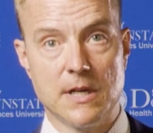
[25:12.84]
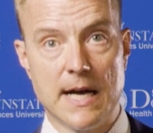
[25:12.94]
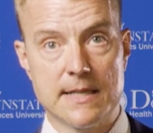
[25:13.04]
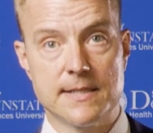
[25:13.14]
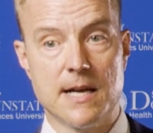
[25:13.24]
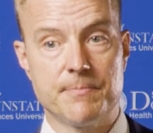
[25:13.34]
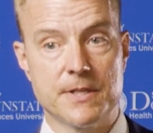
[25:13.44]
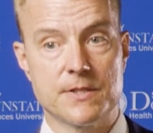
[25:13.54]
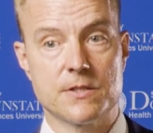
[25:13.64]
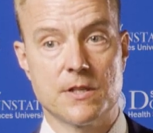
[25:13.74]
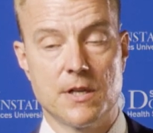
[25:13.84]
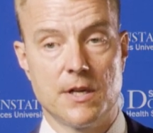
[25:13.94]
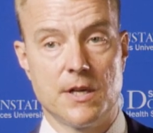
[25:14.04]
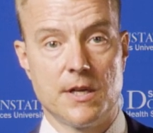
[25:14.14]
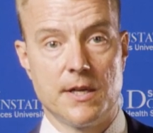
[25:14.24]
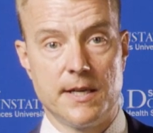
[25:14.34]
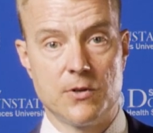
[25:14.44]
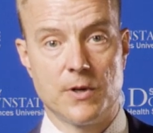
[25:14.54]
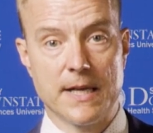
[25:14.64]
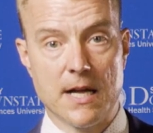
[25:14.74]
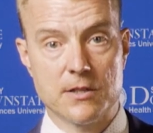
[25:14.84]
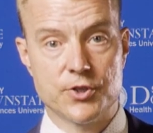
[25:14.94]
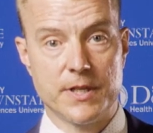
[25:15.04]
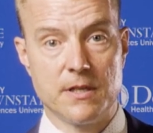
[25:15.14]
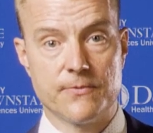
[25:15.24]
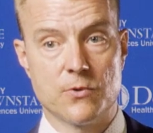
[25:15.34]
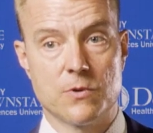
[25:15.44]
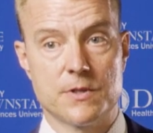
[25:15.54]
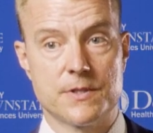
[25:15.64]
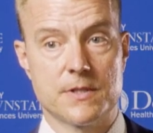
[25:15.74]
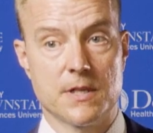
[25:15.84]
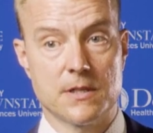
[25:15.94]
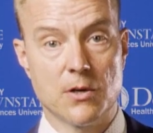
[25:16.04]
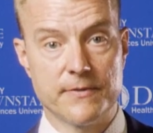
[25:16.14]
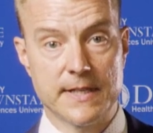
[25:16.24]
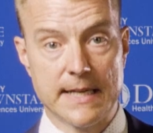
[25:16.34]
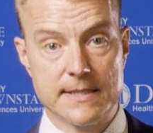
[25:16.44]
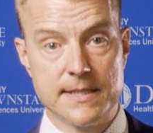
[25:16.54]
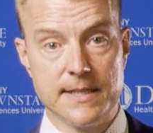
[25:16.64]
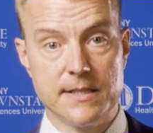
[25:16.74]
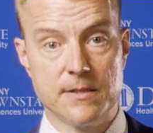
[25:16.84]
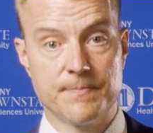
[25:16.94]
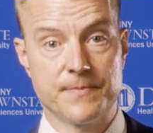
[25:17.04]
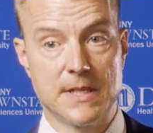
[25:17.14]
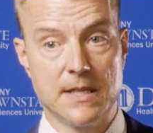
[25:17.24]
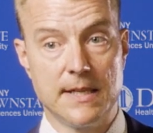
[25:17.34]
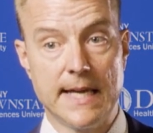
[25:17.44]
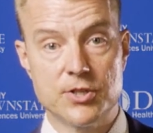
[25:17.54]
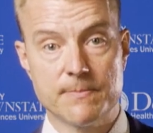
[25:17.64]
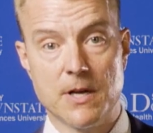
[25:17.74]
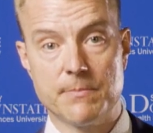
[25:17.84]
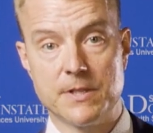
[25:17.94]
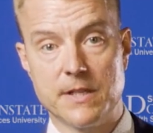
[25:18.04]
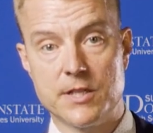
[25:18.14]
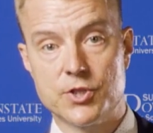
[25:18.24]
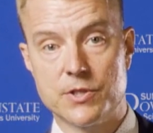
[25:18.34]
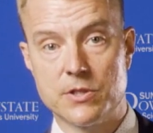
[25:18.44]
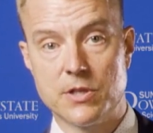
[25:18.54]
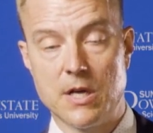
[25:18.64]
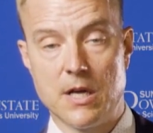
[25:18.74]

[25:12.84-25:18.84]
hot topics in audiology, of course, COVID-19, the aging population,